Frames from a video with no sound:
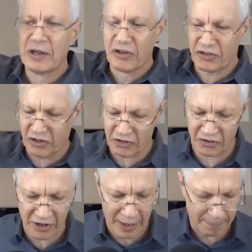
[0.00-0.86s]

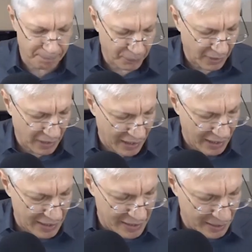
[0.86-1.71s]
since then.
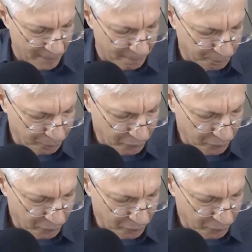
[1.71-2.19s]
And um,